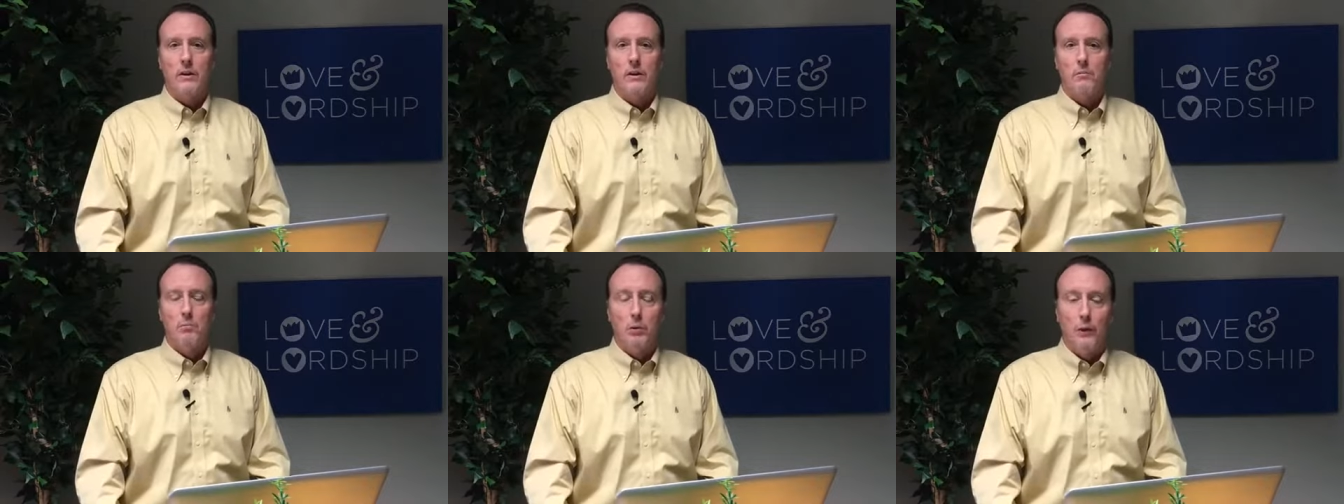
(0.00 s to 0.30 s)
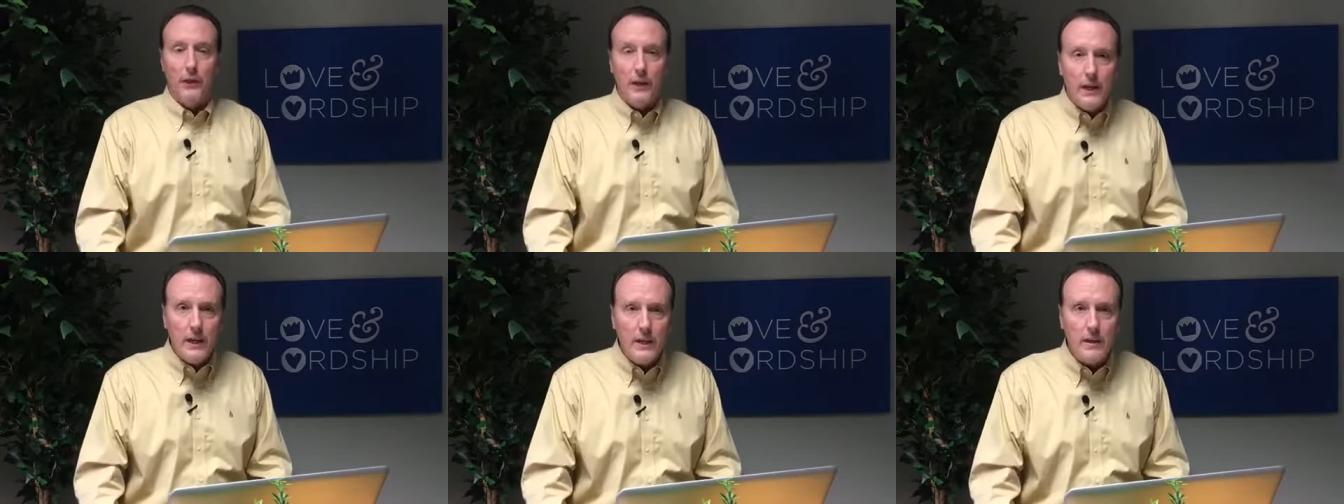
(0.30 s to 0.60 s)

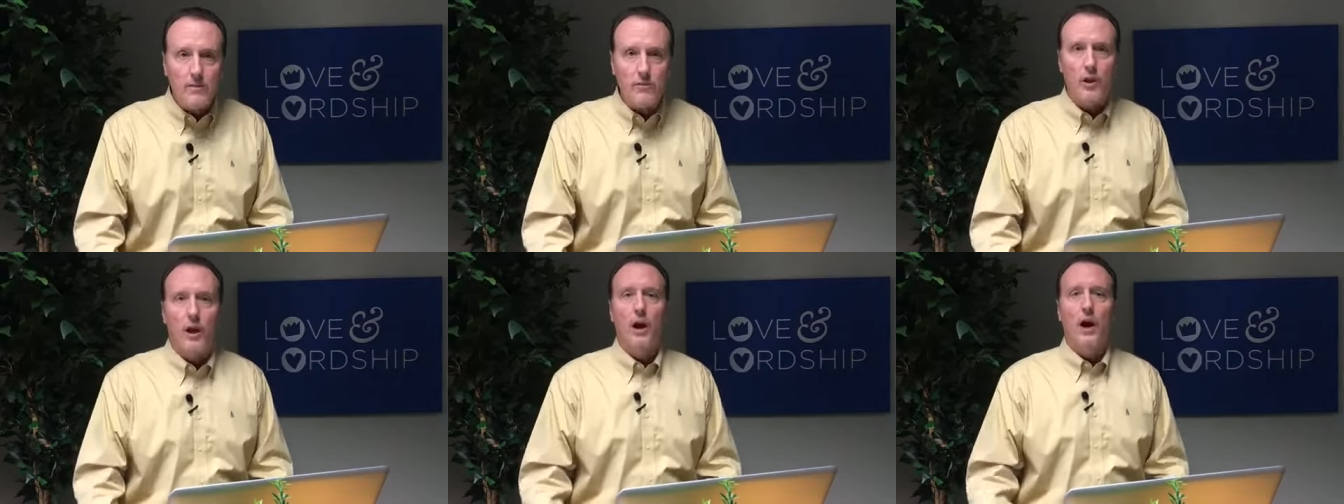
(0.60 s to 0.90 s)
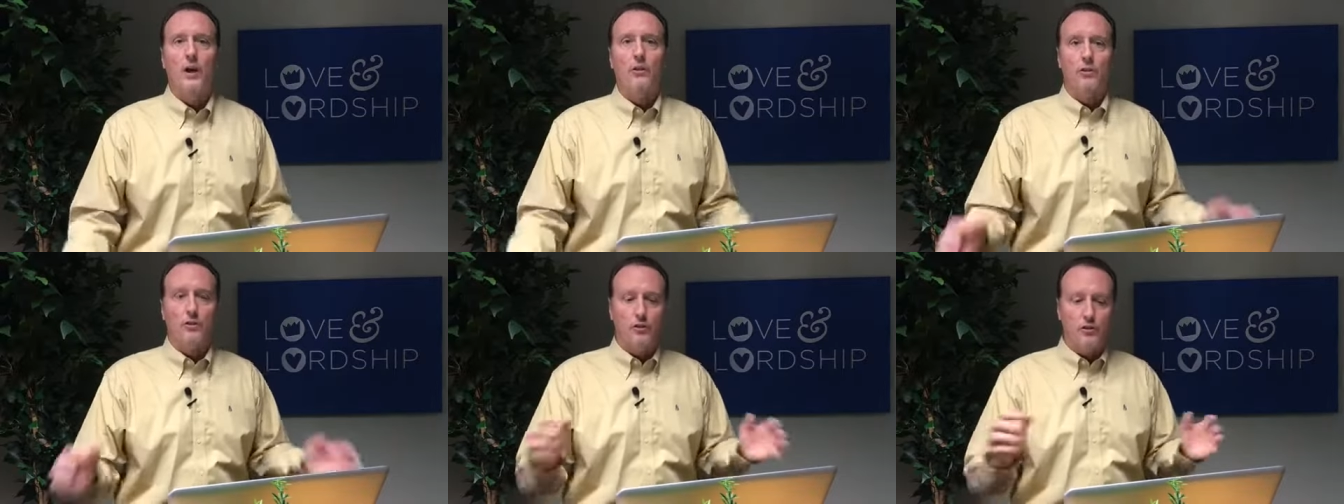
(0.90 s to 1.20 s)
Please
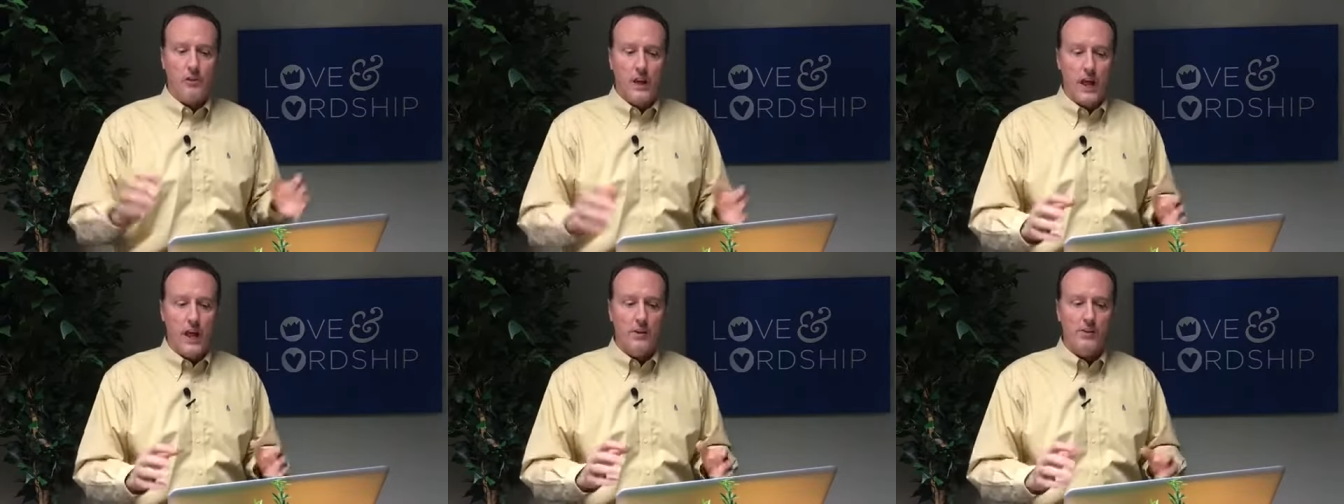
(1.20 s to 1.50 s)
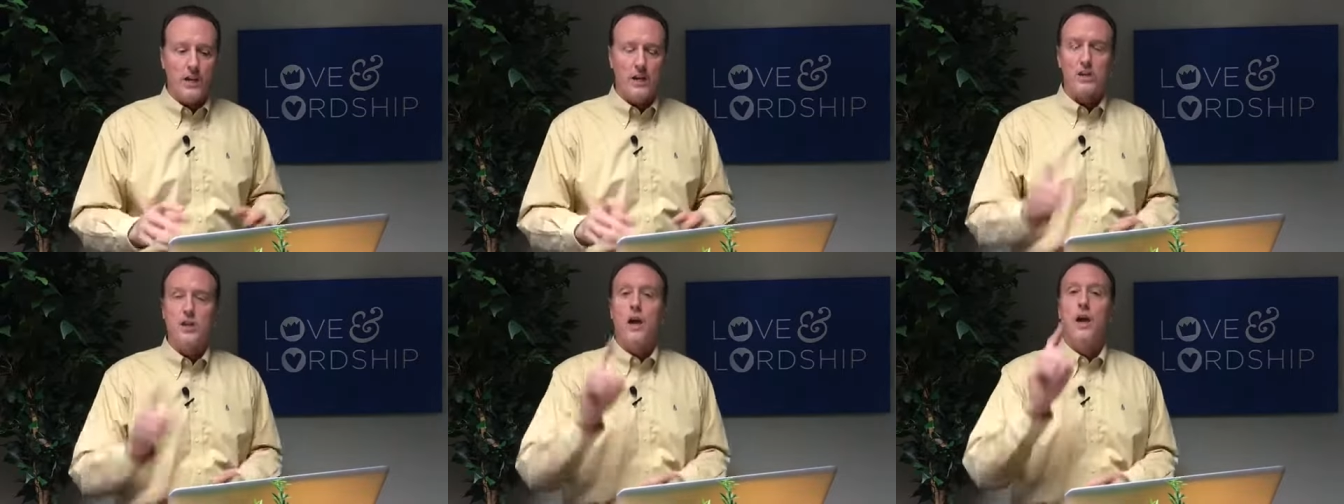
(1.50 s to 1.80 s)

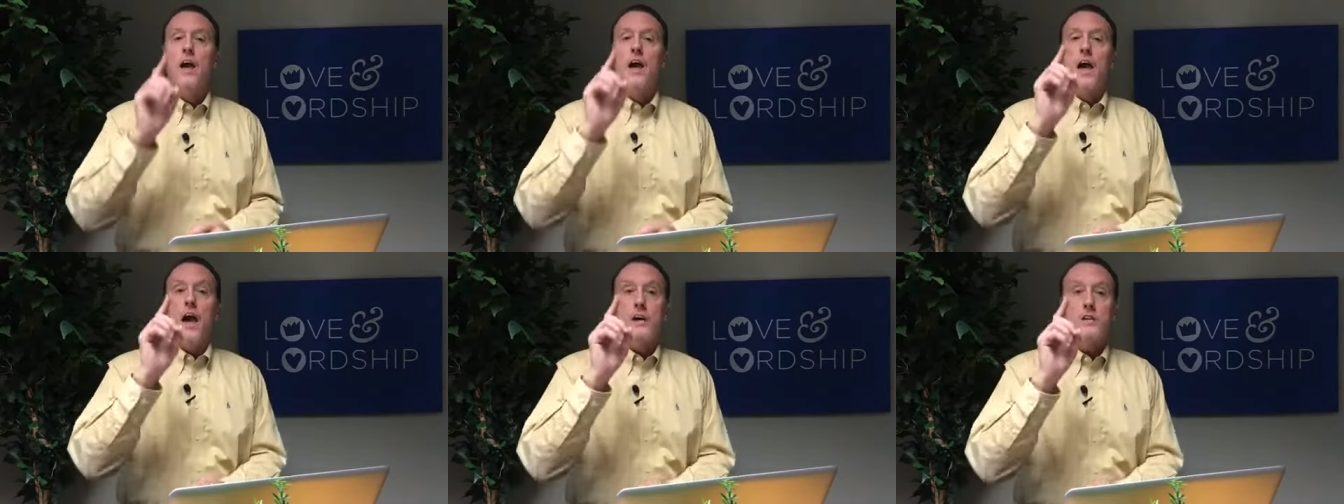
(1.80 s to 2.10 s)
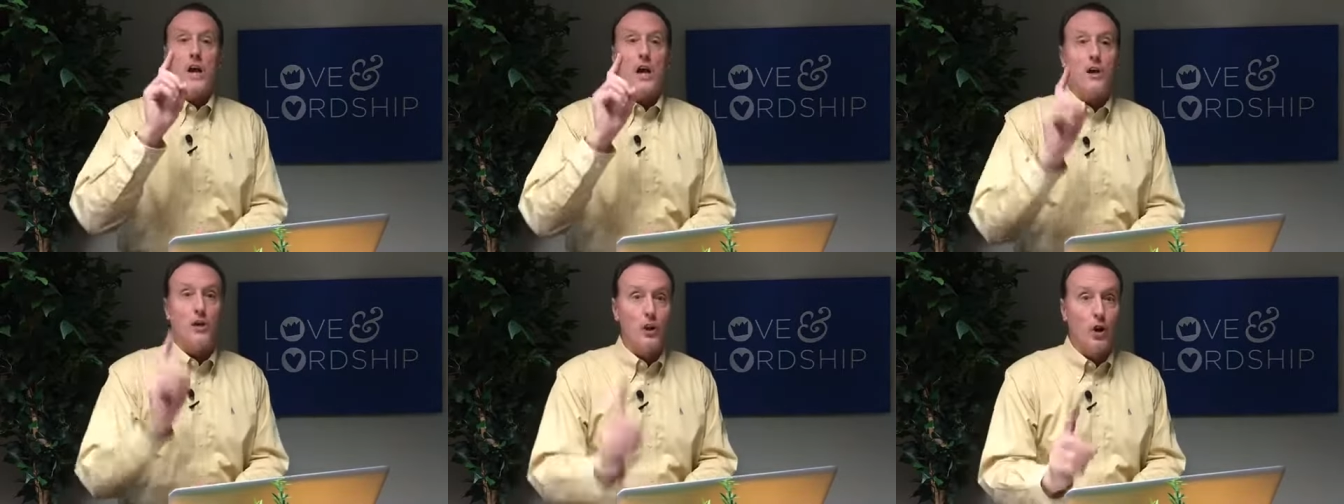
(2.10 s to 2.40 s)
understand this as
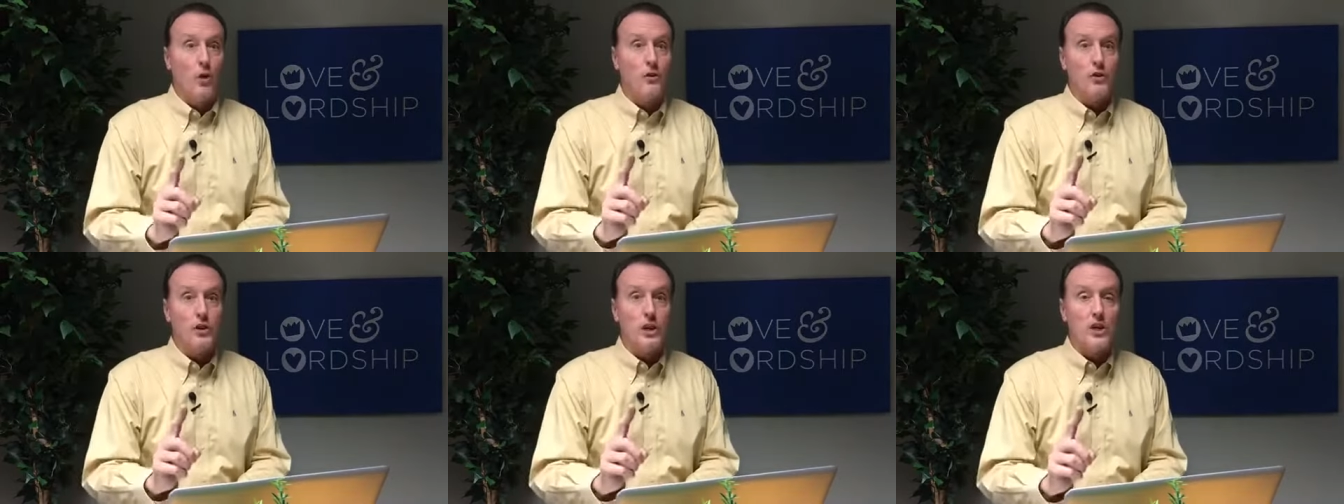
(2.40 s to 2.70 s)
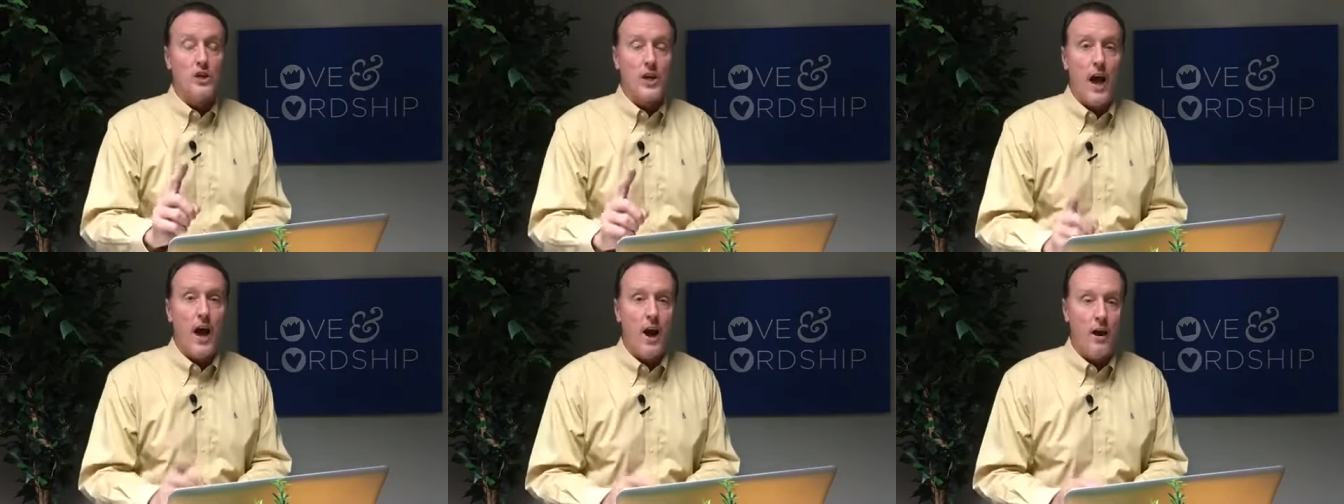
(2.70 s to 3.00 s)
I close
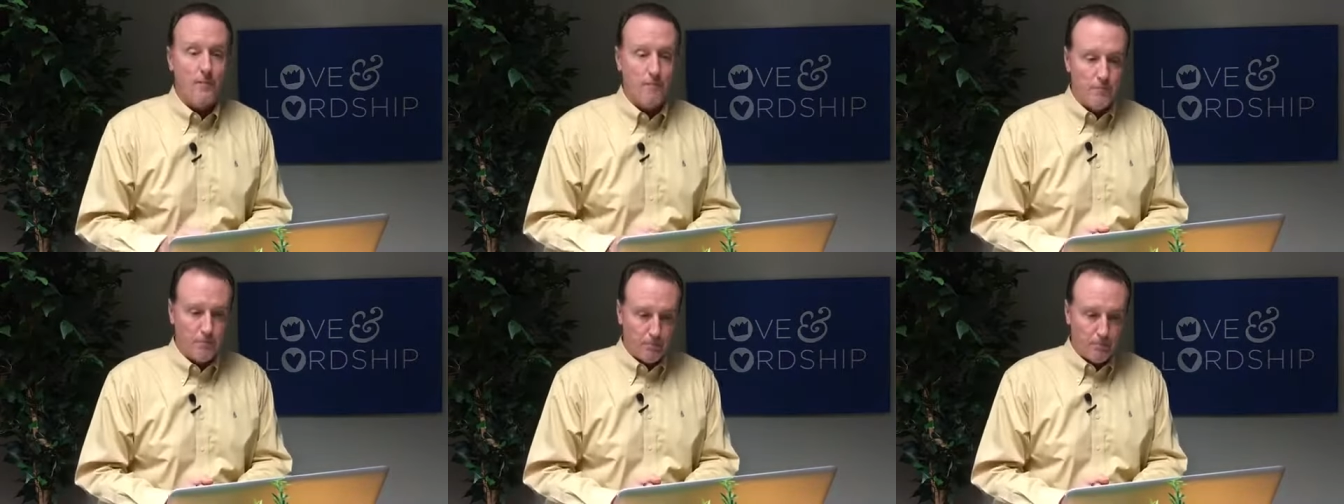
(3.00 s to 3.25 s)
this out.